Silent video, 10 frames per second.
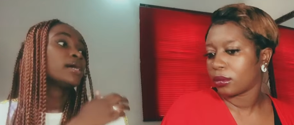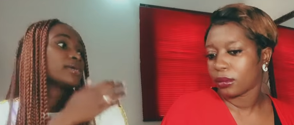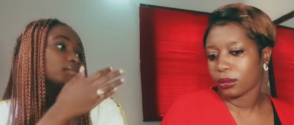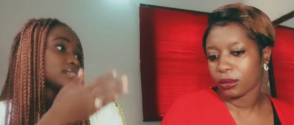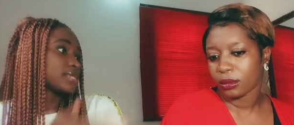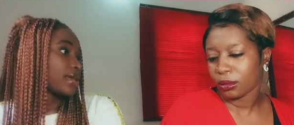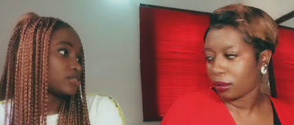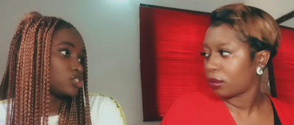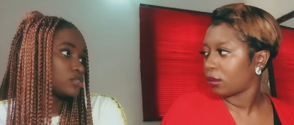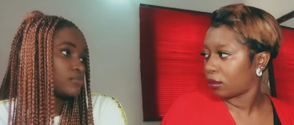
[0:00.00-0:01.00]
Speaker 1: can
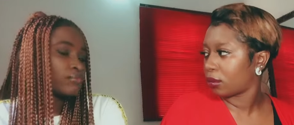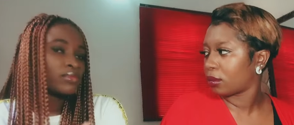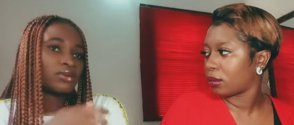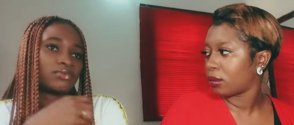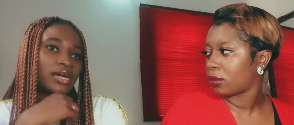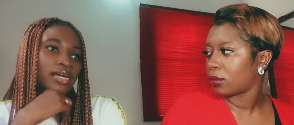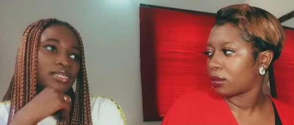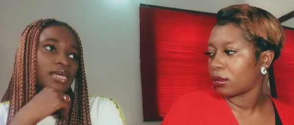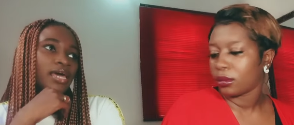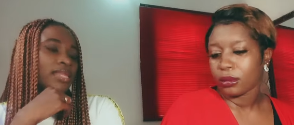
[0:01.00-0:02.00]
sketch, mm-hmm. right?
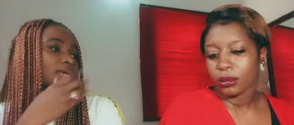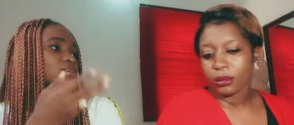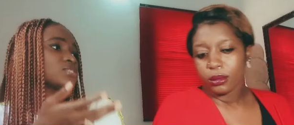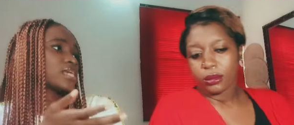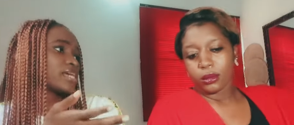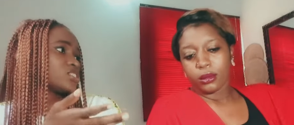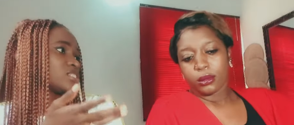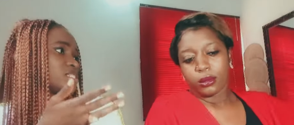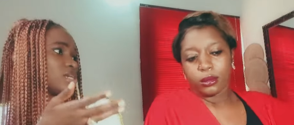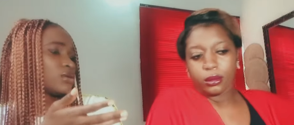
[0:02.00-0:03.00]
And then you sketch, they tell